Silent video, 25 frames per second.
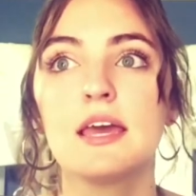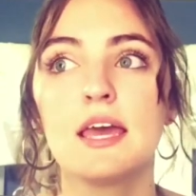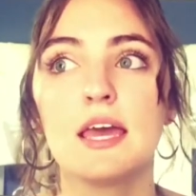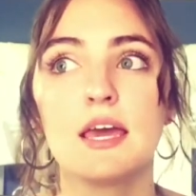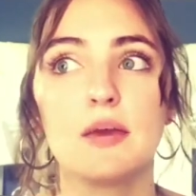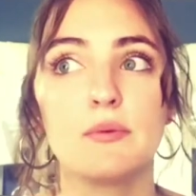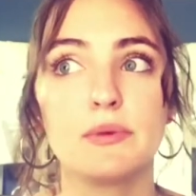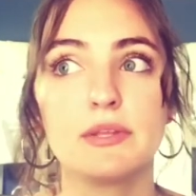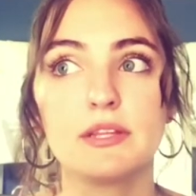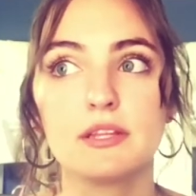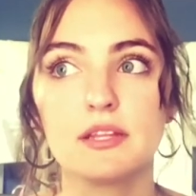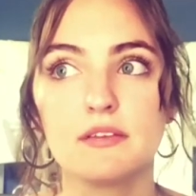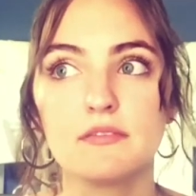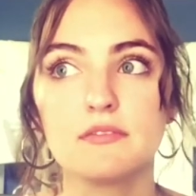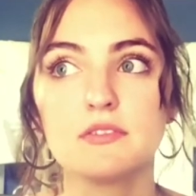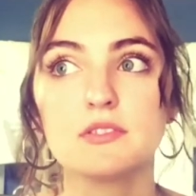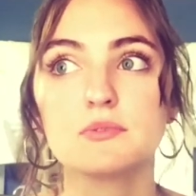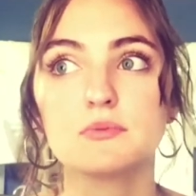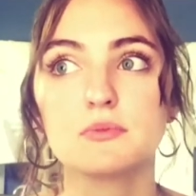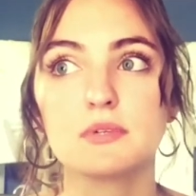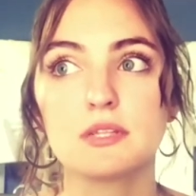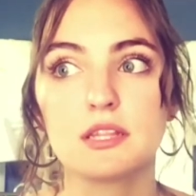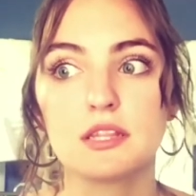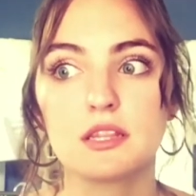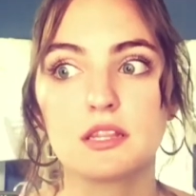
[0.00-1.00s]
and we lived
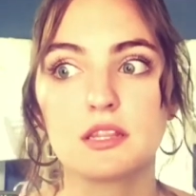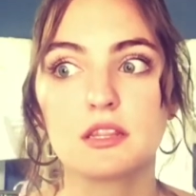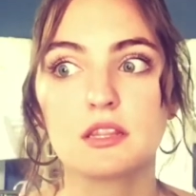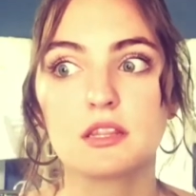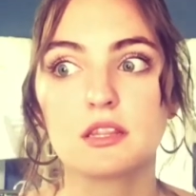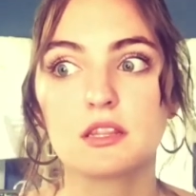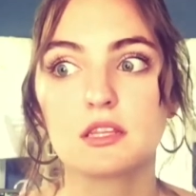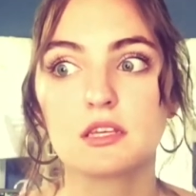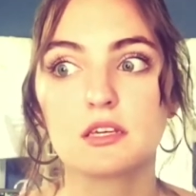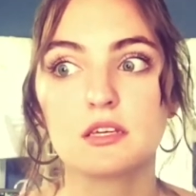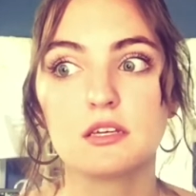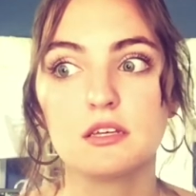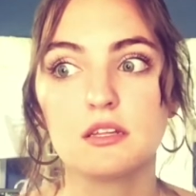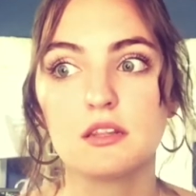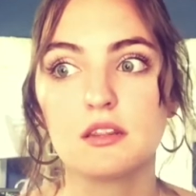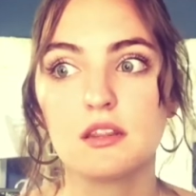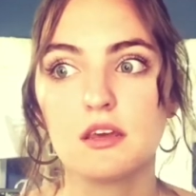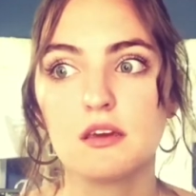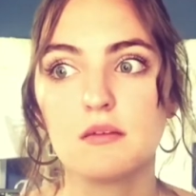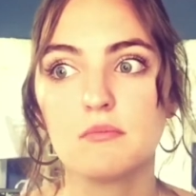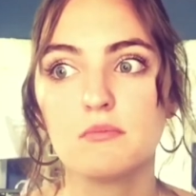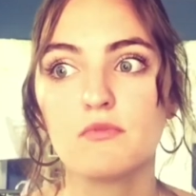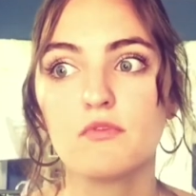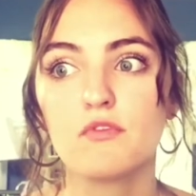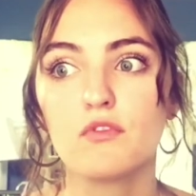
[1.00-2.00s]
with
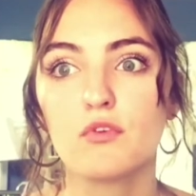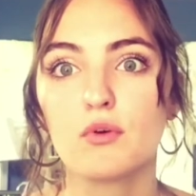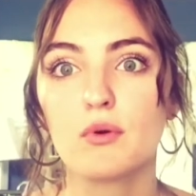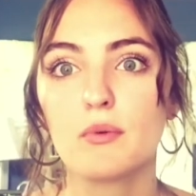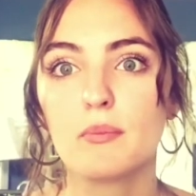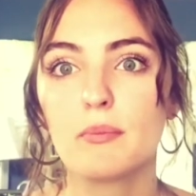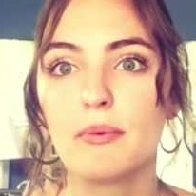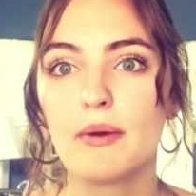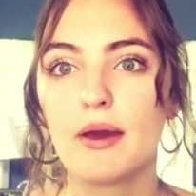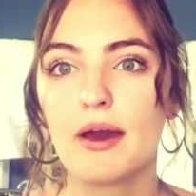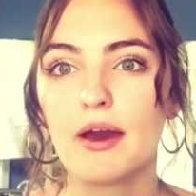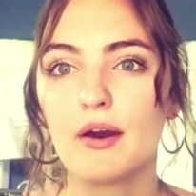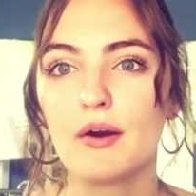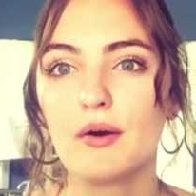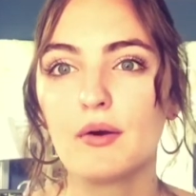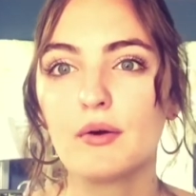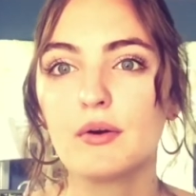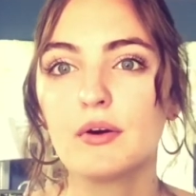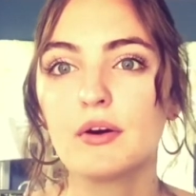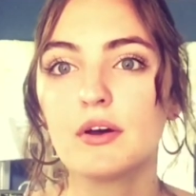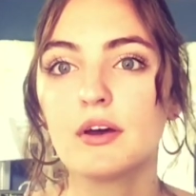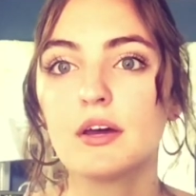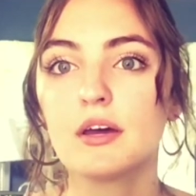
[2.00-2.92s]
them for about,